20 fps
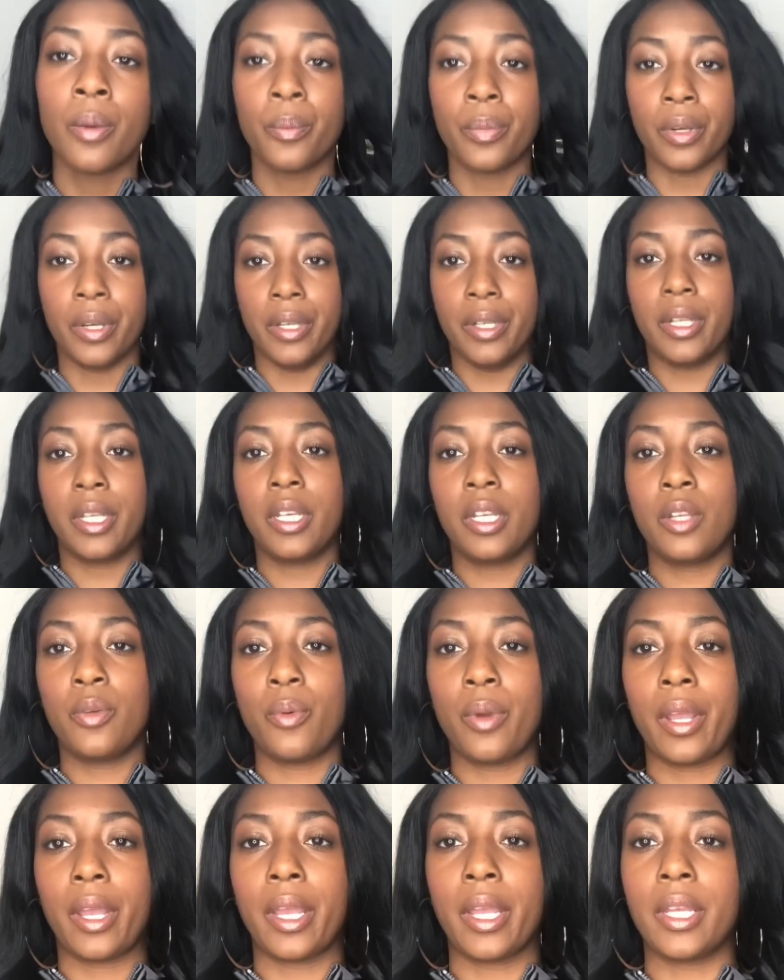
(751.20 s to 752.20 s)
But
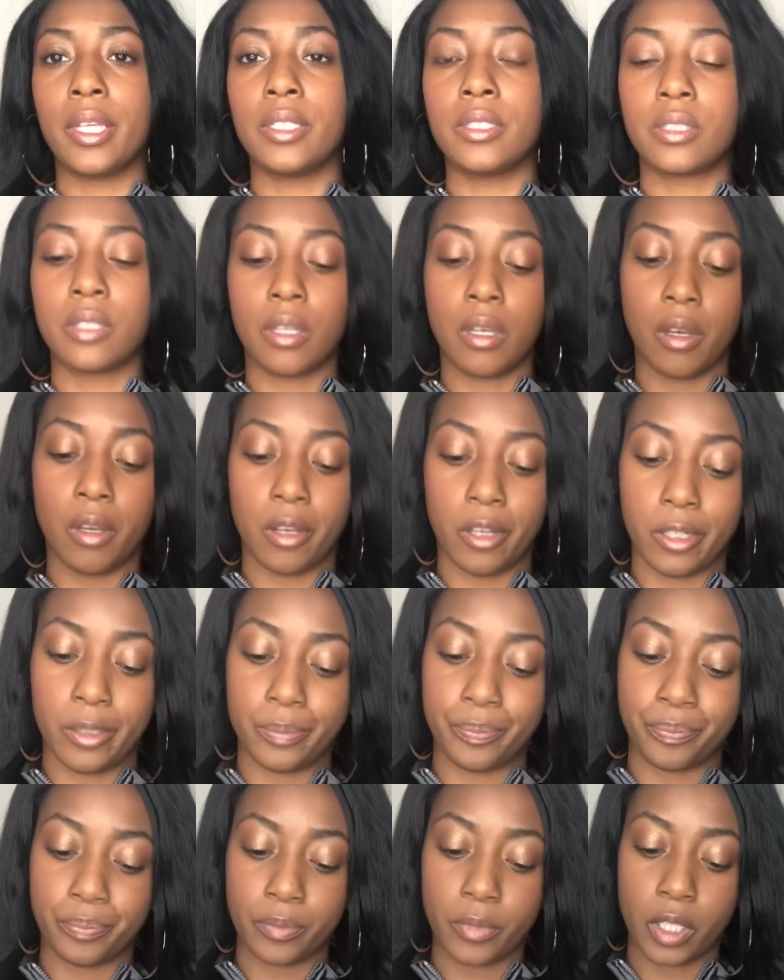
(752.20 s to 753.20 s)
anyways, I
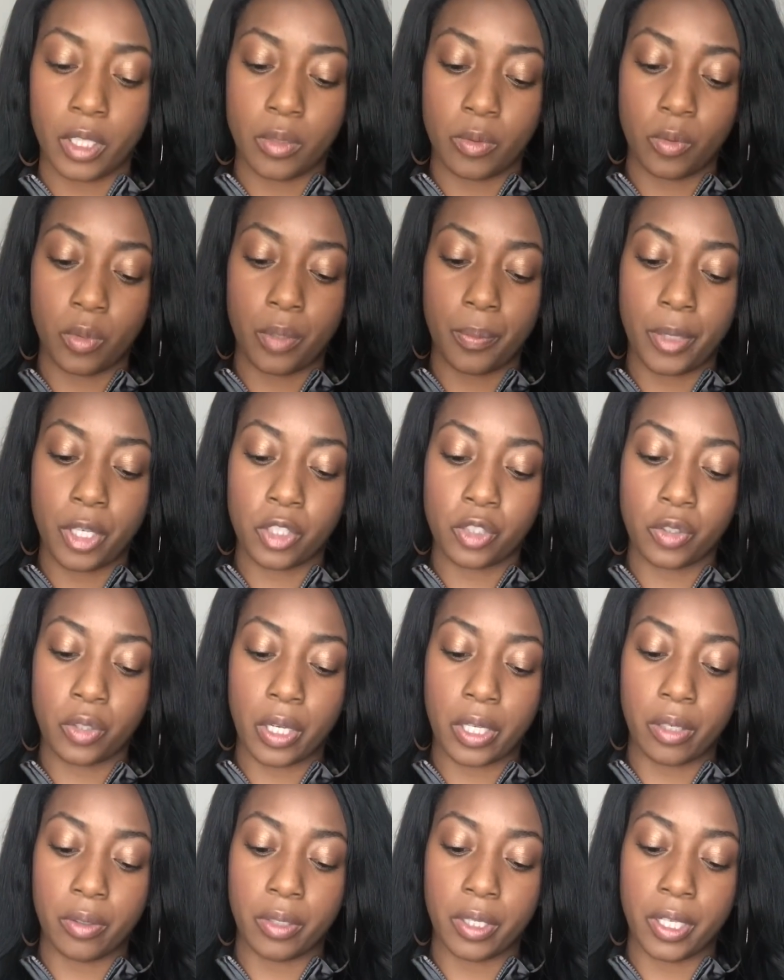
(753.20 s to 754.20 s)
want to make sure
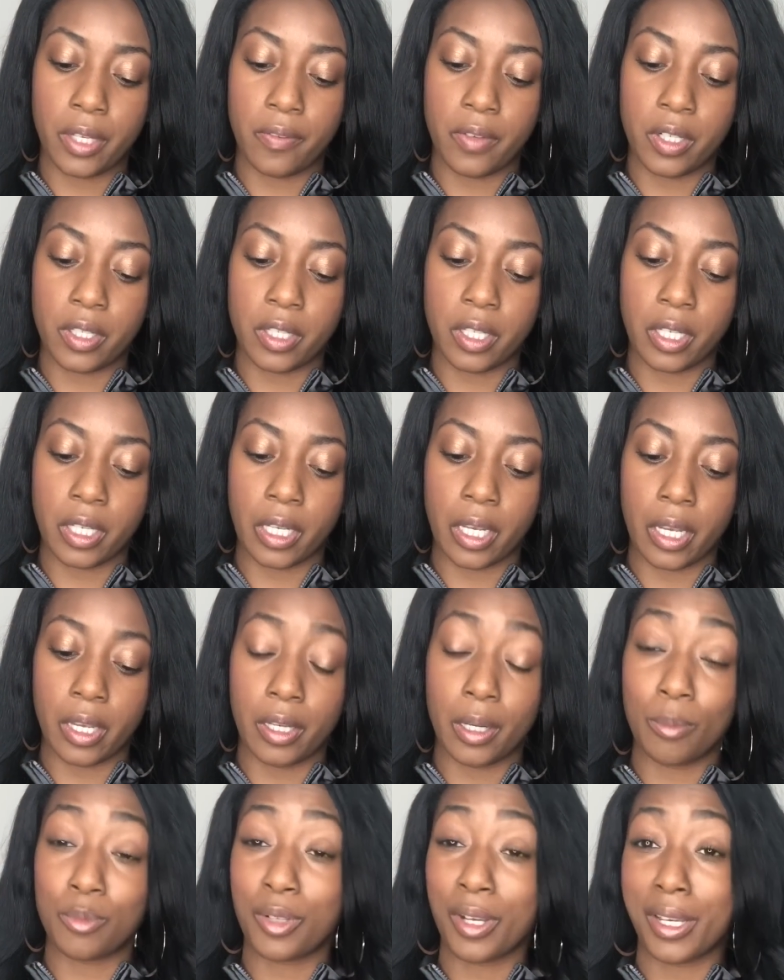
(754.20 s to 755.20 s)
I don't leave anything out,
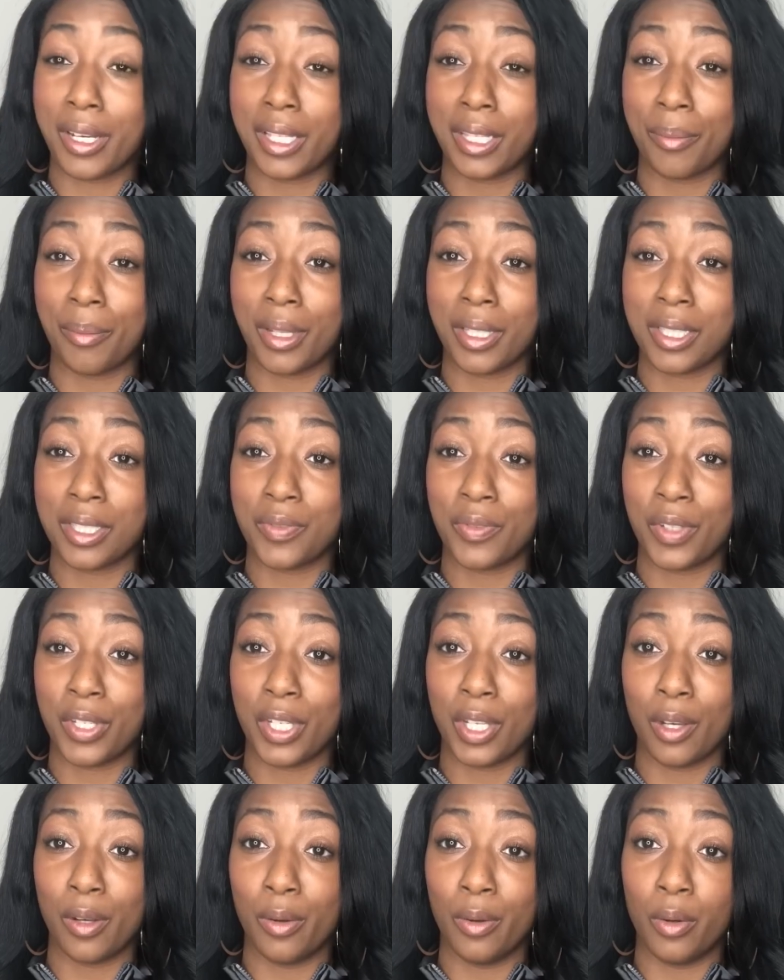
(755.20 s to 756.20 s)
and I'm trying not to make this
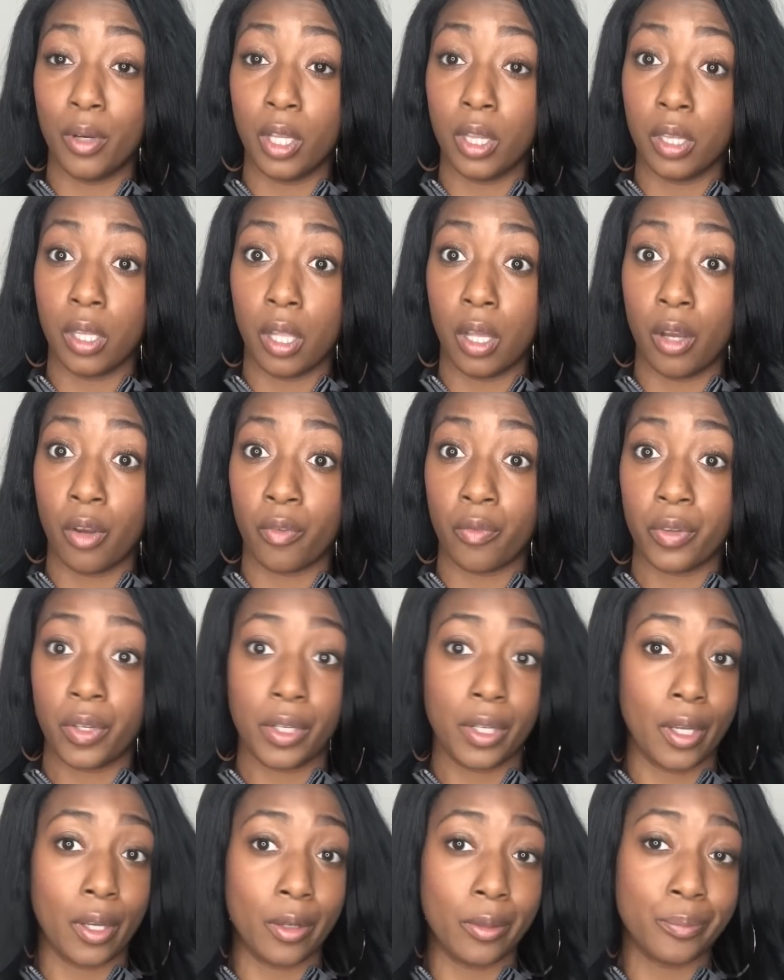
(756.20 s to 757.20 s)
video a long
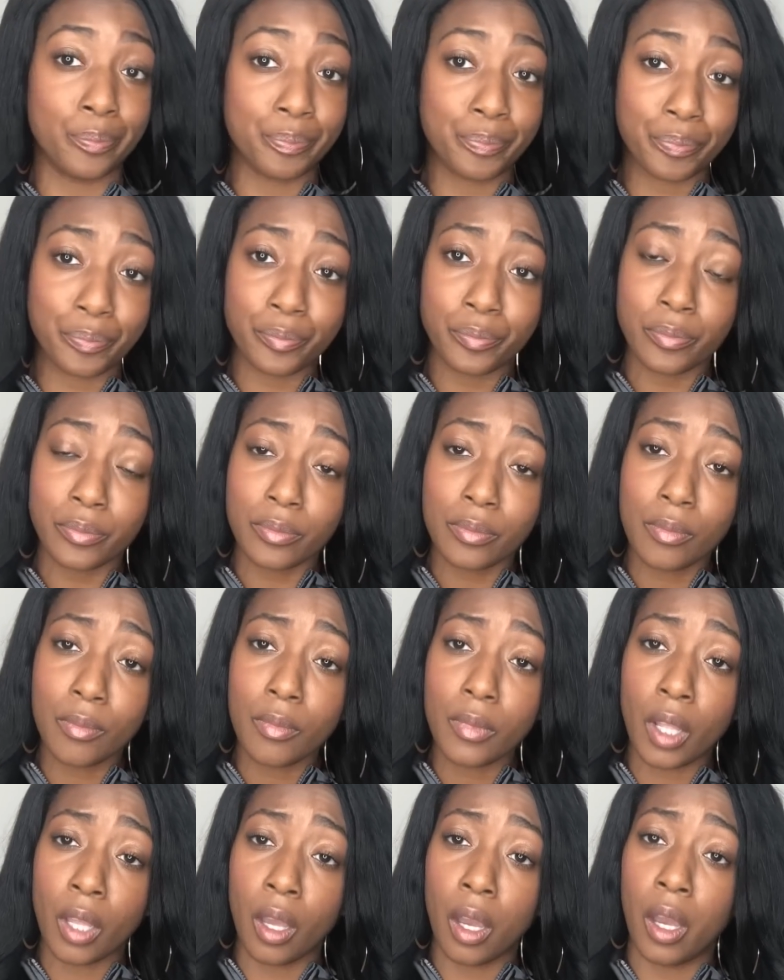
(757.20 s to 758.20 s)
video.
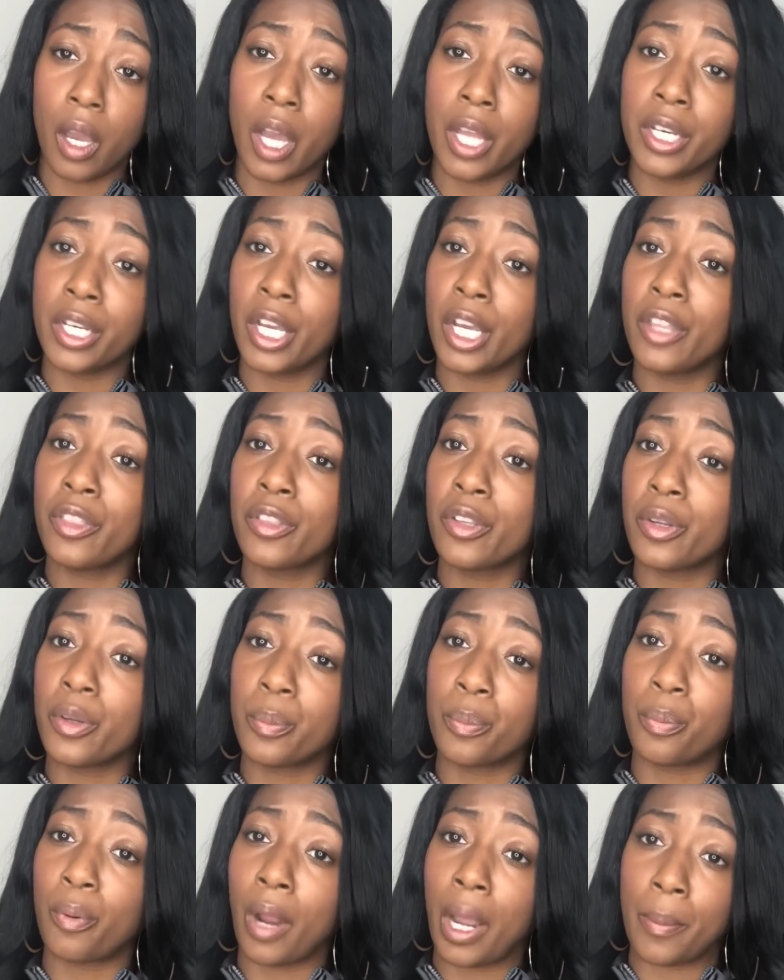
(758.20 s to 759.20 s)

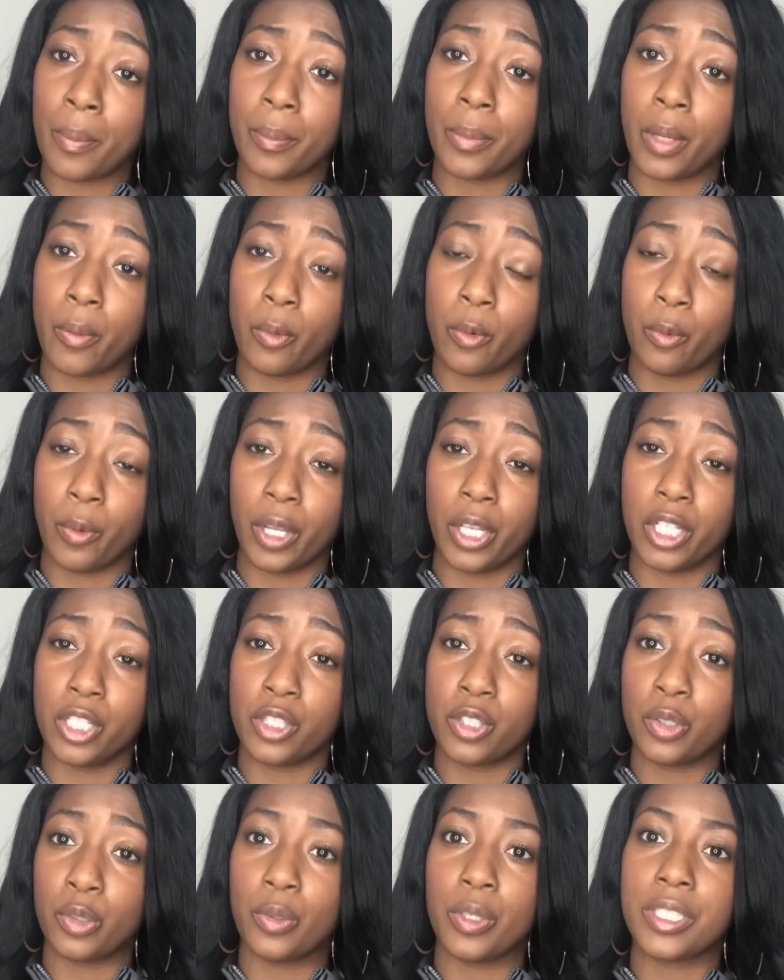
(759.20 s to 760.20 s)
Another problem that we ran
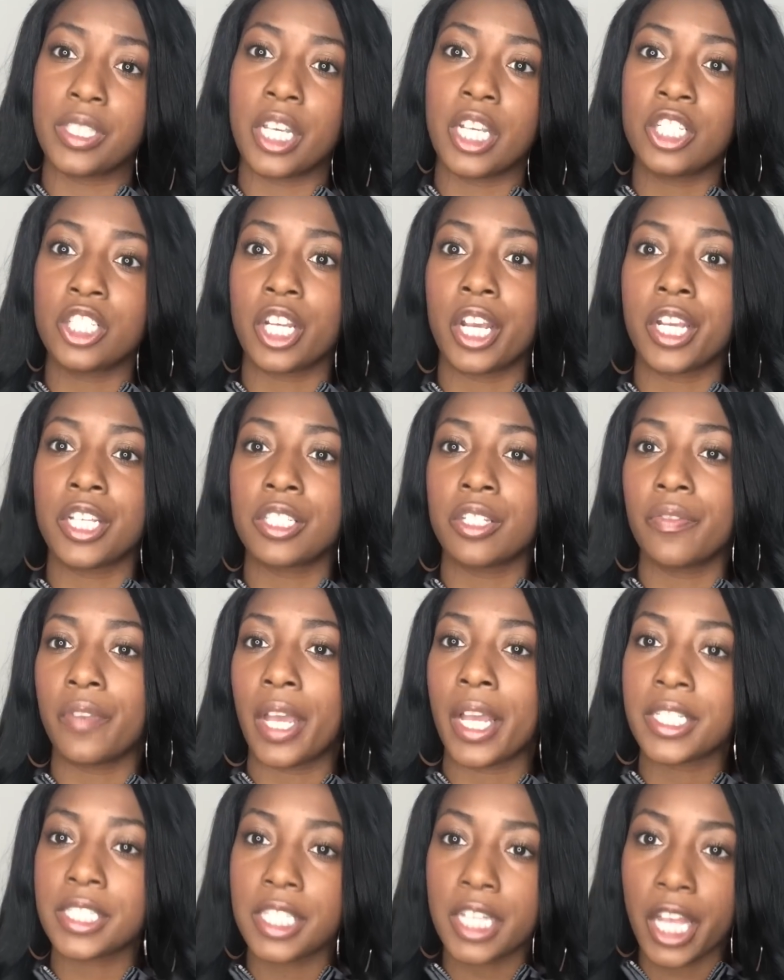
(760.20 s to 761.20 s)
into is they changed the
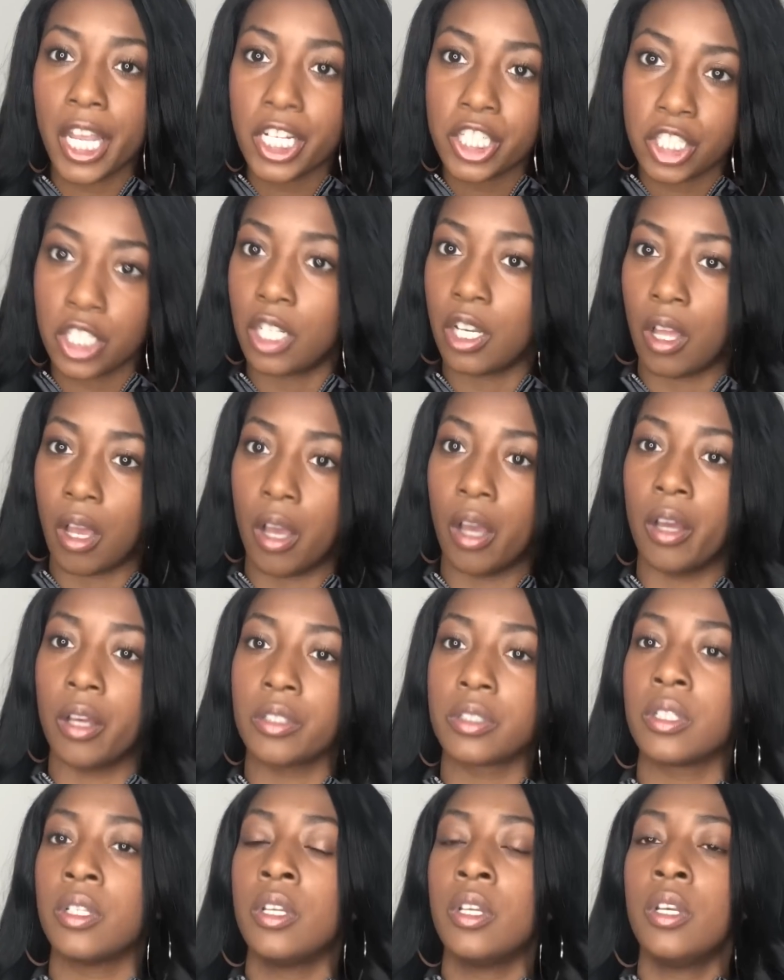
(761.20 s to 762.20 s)
vaccination
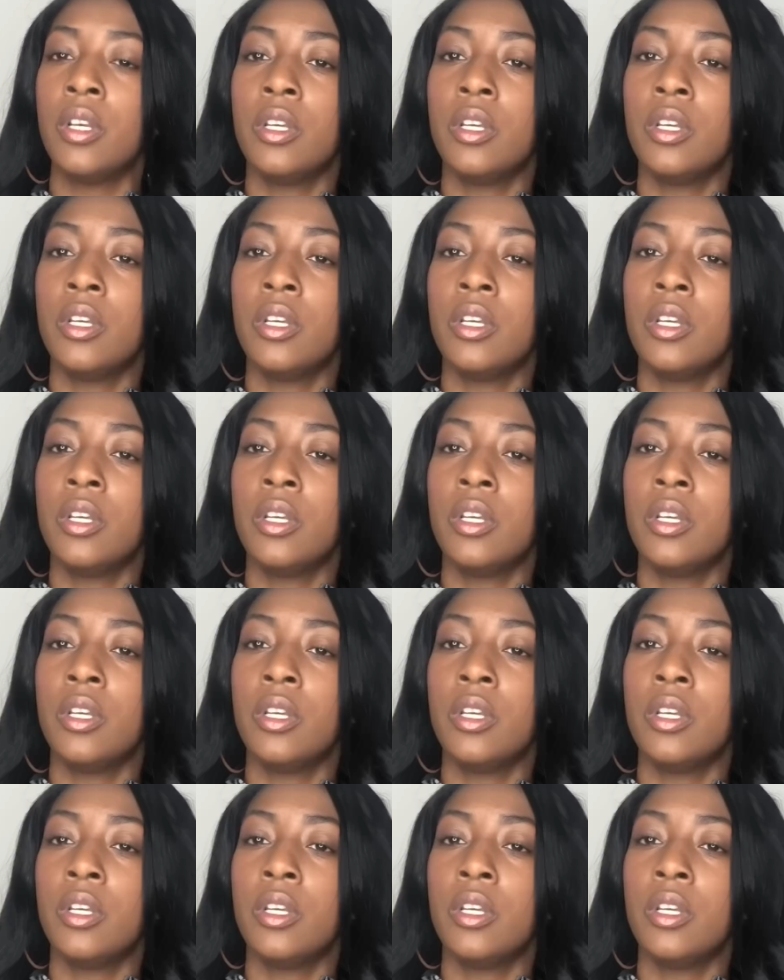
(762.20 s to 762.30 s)
laws.